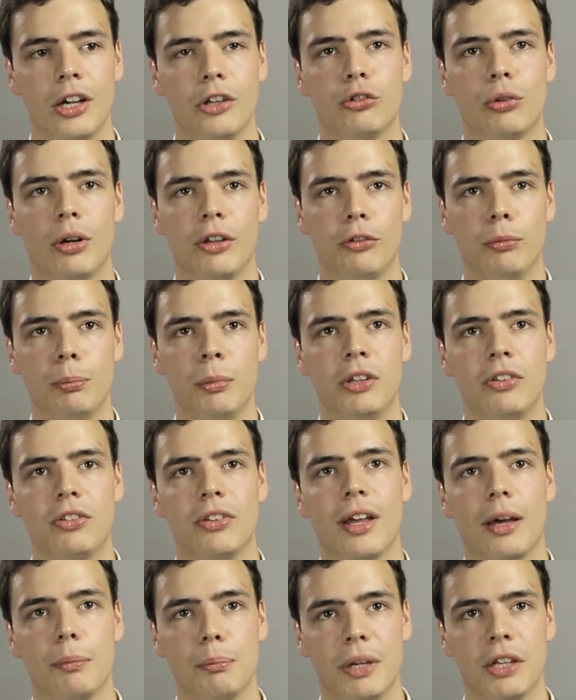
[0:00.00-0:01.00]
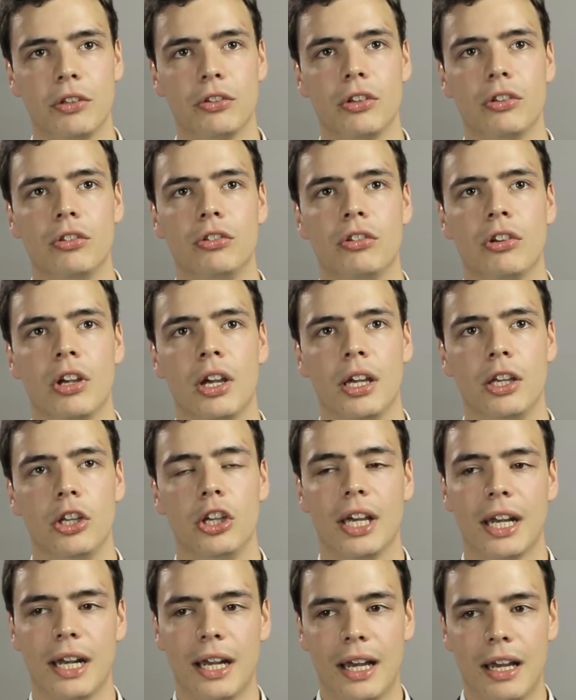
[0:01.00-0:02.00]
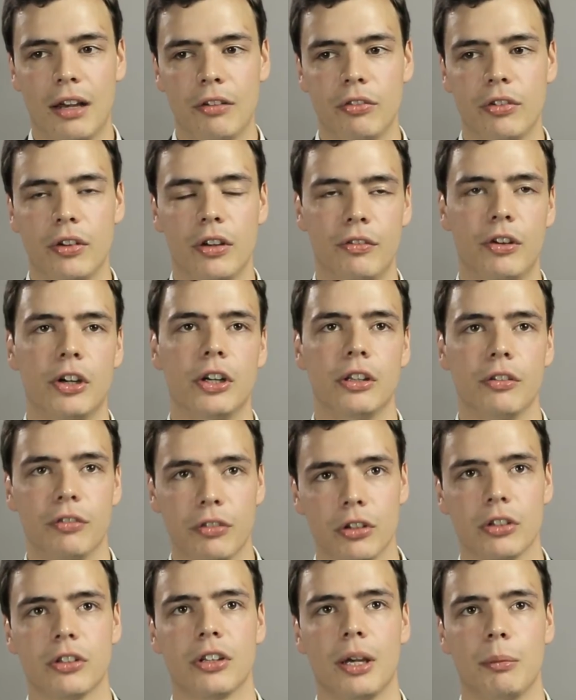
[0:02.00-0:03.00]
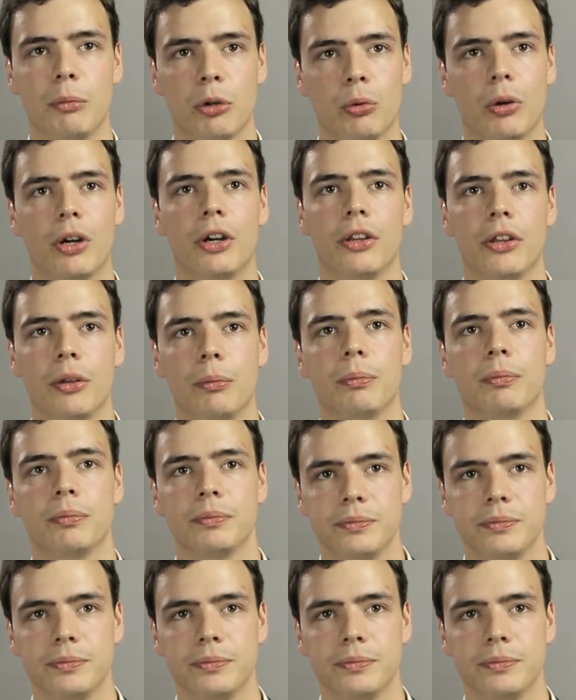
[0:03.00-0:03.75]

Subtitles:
transmits that message, you're going to have a very difficult time acquiring them.